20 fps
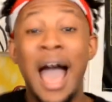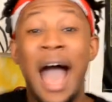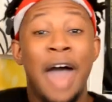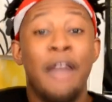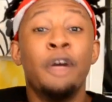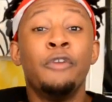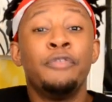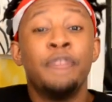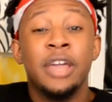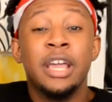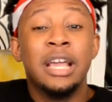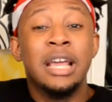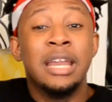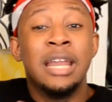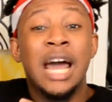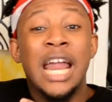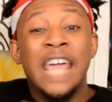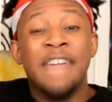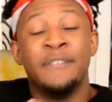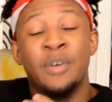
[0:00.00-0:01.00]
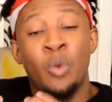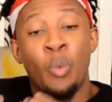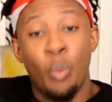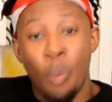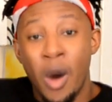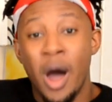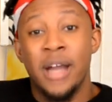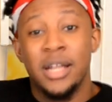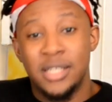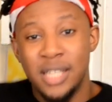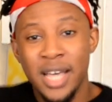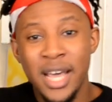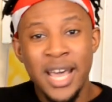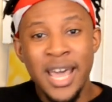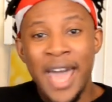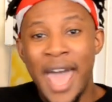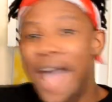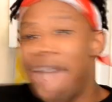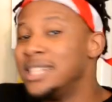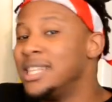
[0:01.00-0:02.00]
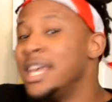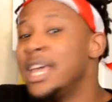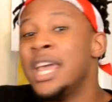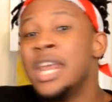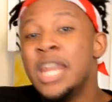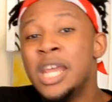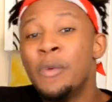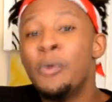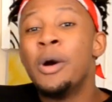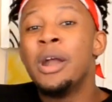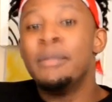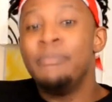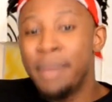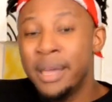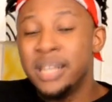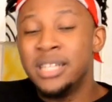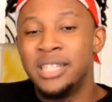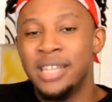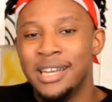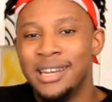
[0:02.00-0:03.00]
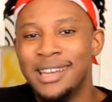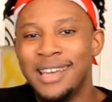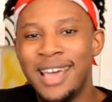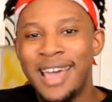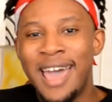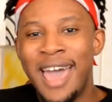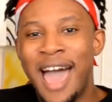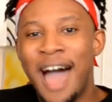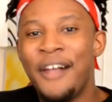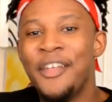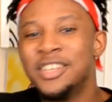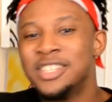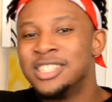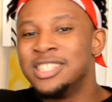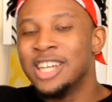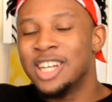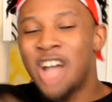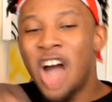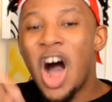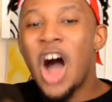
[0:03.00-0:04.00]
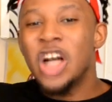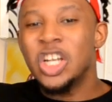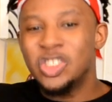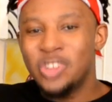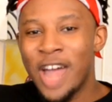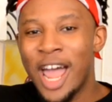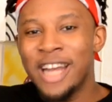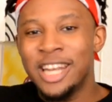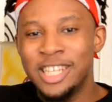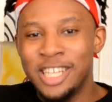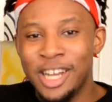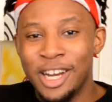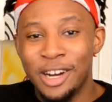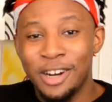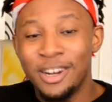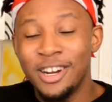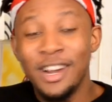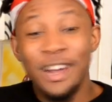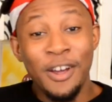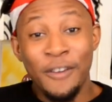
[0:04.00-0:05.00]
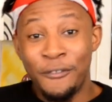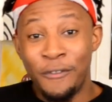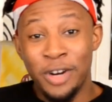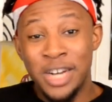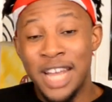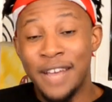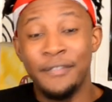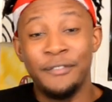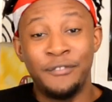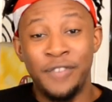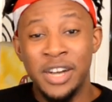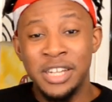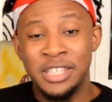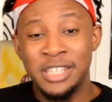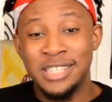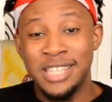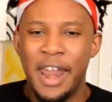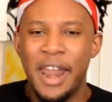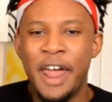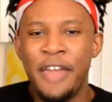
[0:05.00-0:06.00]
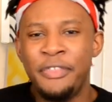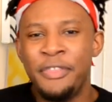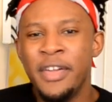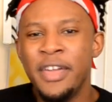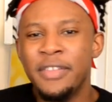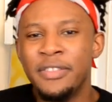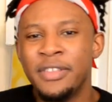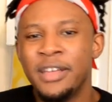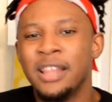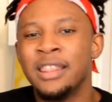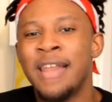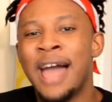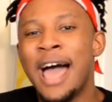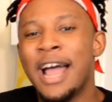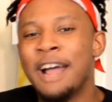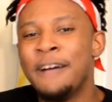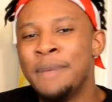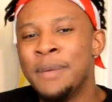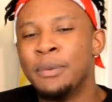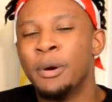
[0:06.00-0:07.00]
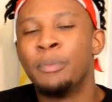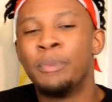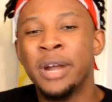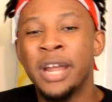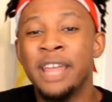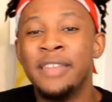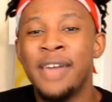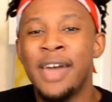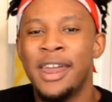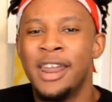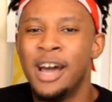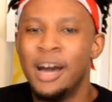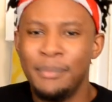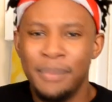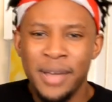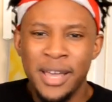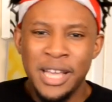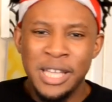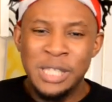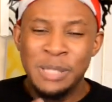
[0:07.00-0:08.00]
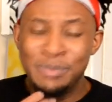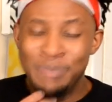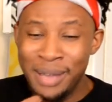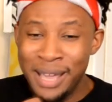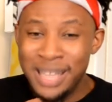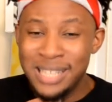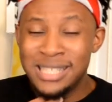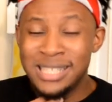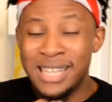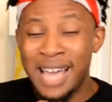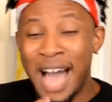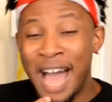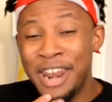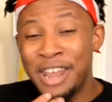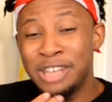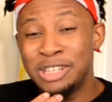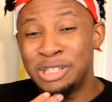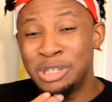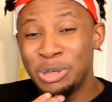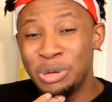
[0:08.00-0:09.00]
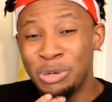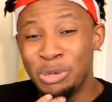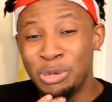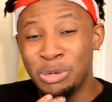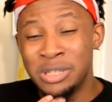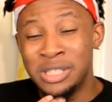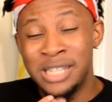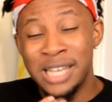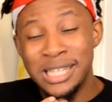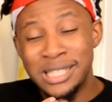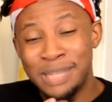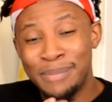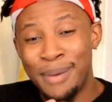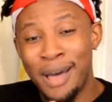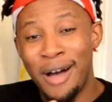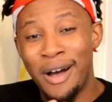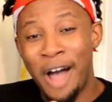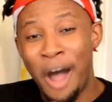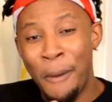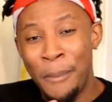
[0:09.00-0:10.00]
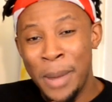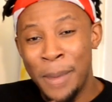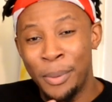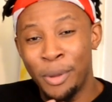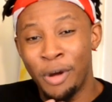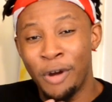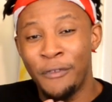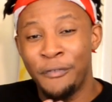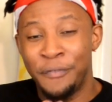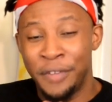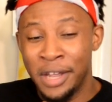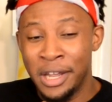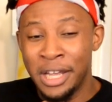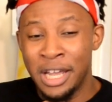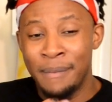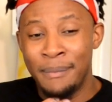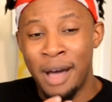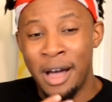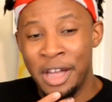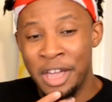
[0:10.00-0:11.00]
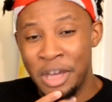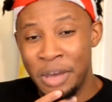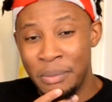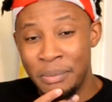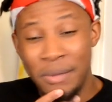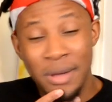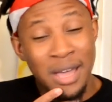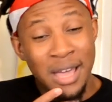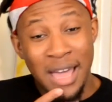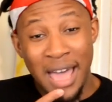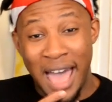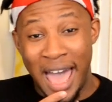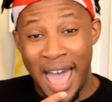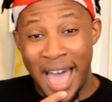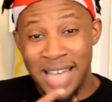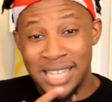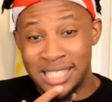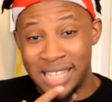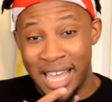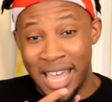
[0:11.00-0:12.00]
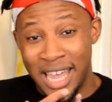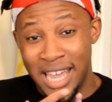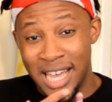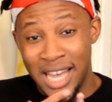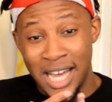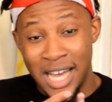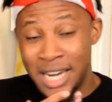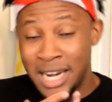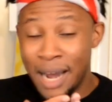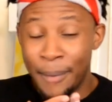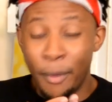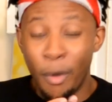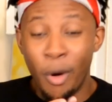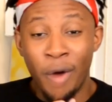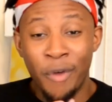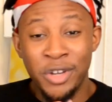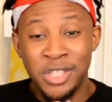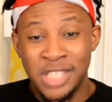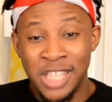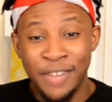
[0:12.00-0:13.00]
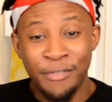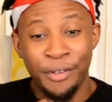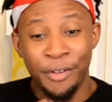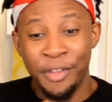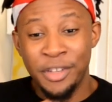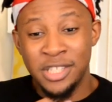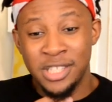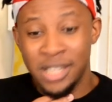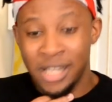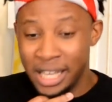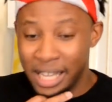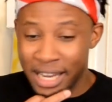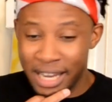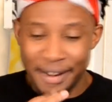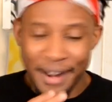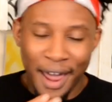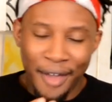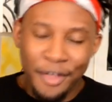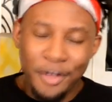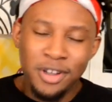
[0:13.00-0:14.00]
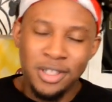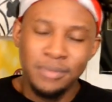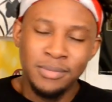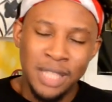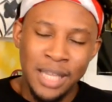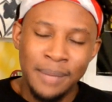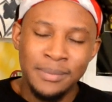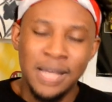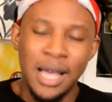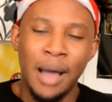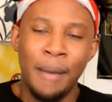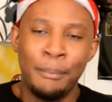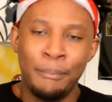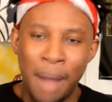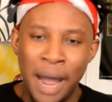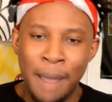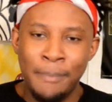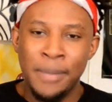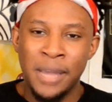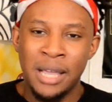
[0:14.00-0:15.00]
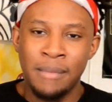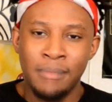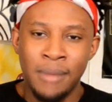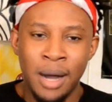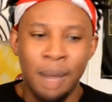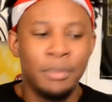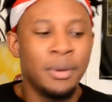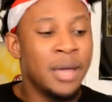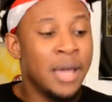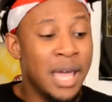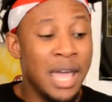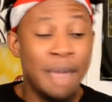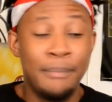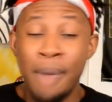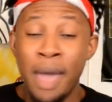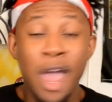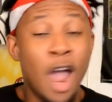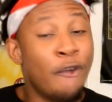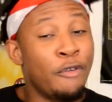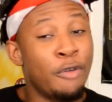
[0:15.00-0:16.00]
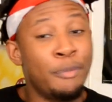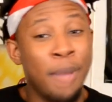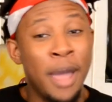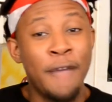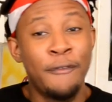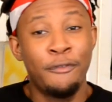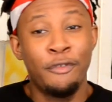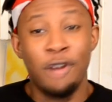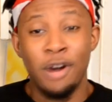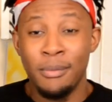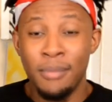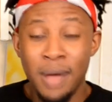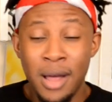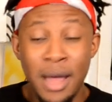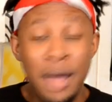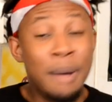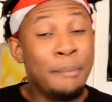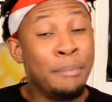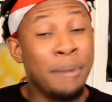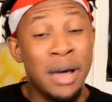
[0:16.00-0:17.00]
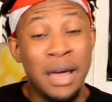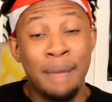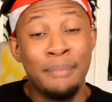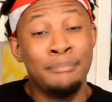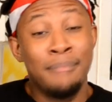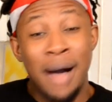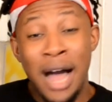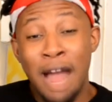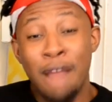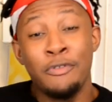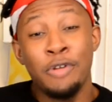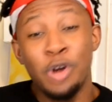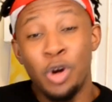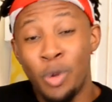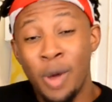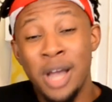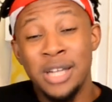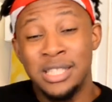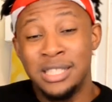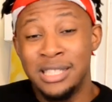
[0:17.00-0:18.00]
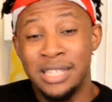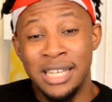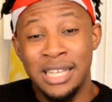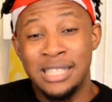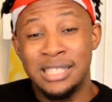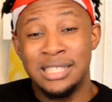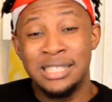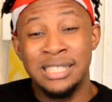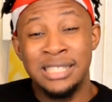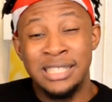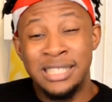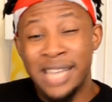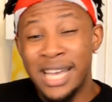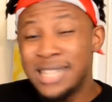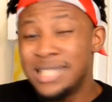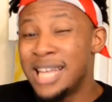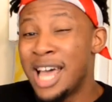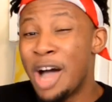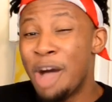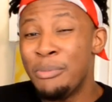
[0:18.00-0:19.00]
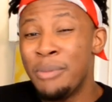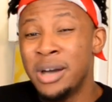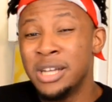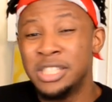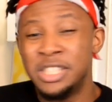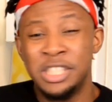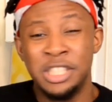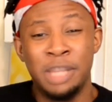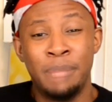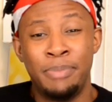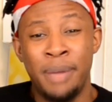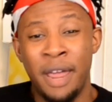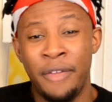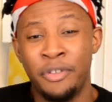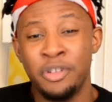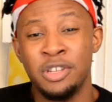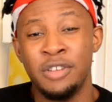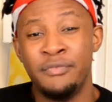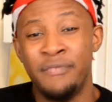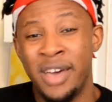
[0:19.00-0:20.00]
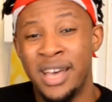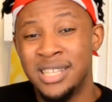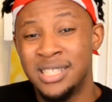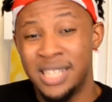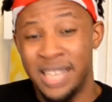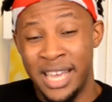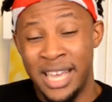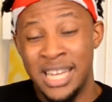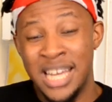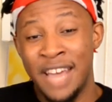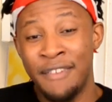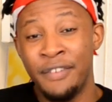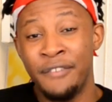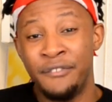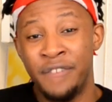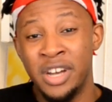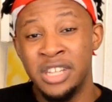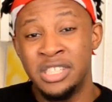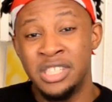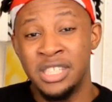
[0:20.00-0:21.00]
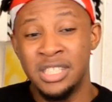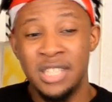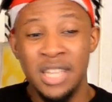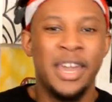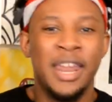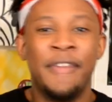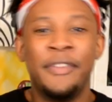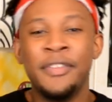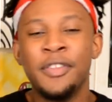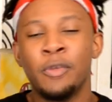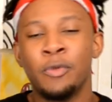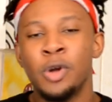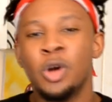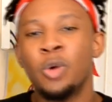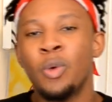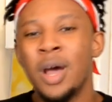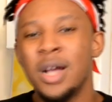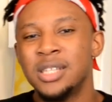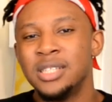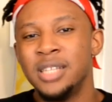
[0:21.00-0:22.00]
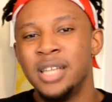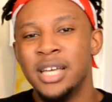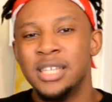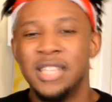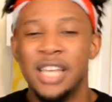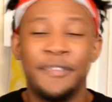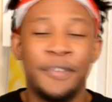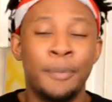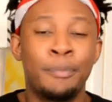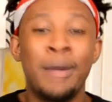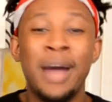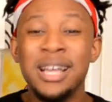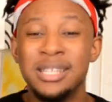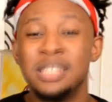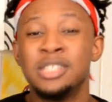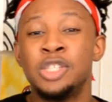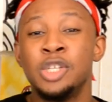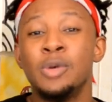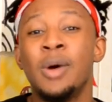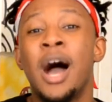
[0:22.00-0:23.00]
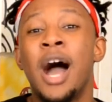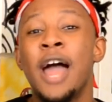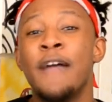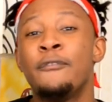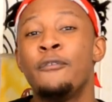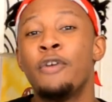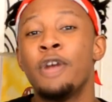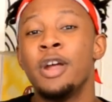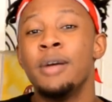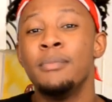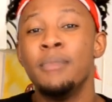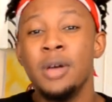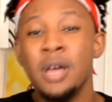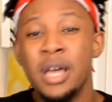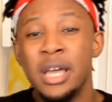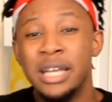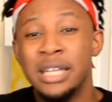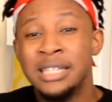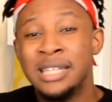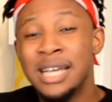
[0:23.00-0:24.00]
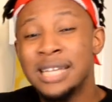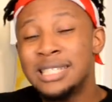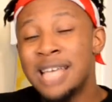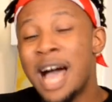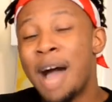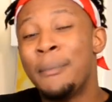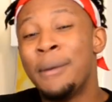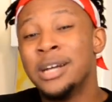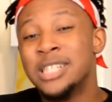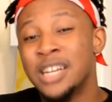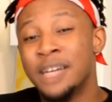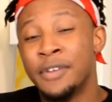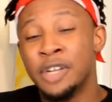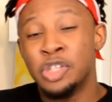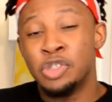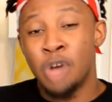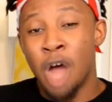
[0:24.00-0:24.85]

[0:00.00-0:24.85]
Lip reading: I don't think, not even once, has anyone mentioned how this is a contract year for Devin Funchess. And I think the lack of people bringing that up speaks kind of to just about how people are feeling about him as a number one receiver in this league. Now, there are some teams that might pick him up and may overpay for him. But my real question is, just how much should the Panthers invest in Devin Funchess? And I think the real question is, if the price is too high for him, just how much of a